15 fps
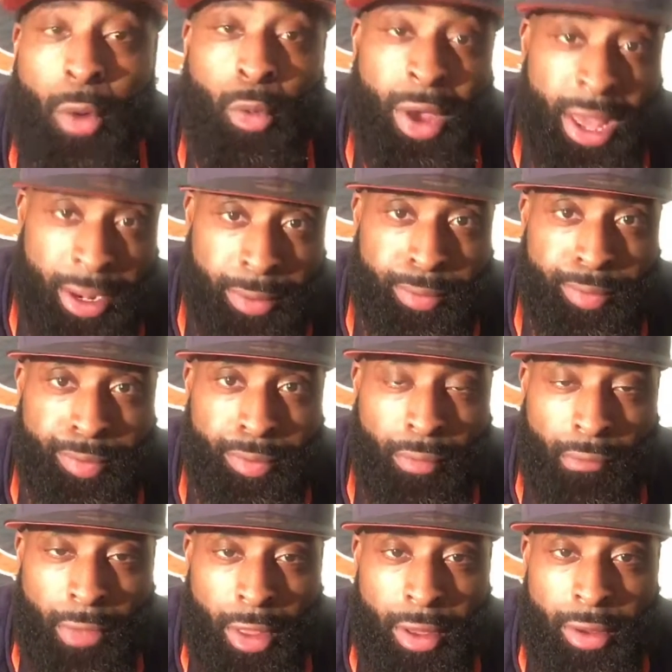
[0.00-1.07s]
I went
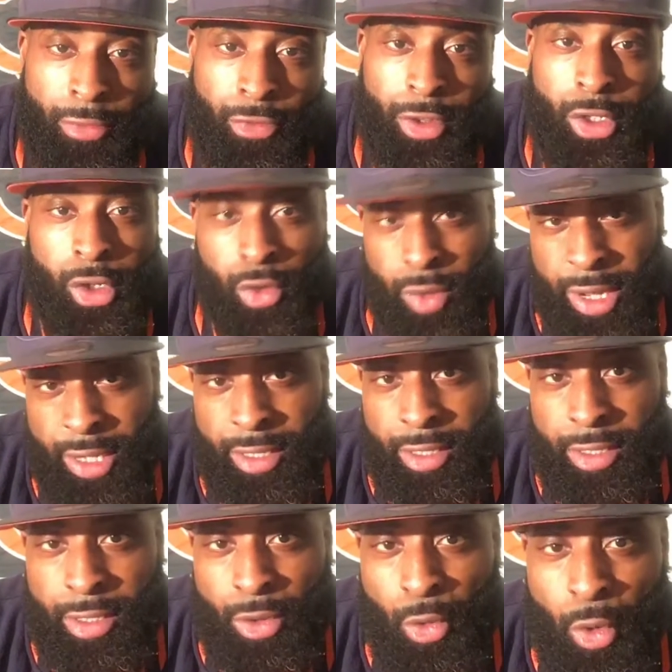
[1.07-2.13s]
for two
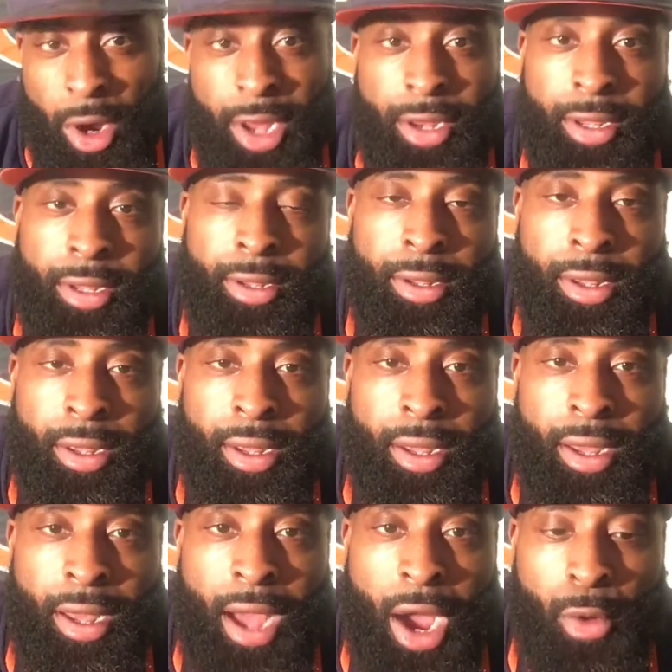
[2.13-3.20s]
reasons. One,
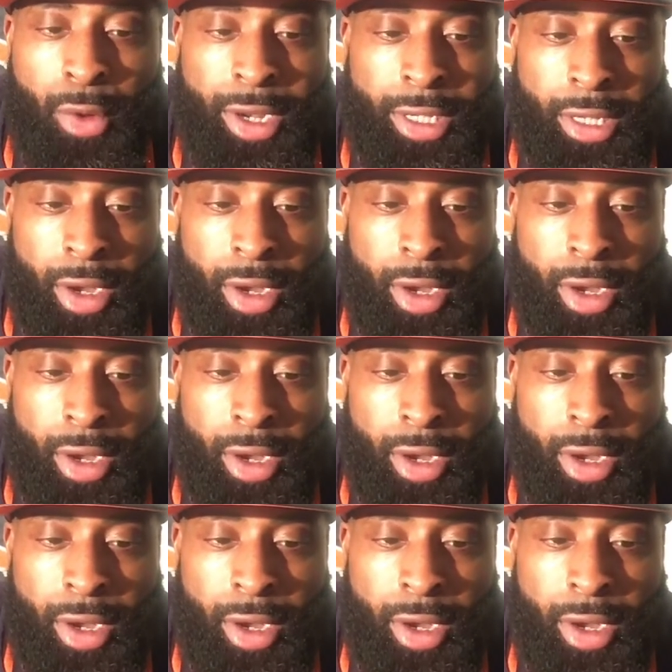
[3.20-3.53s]
I went to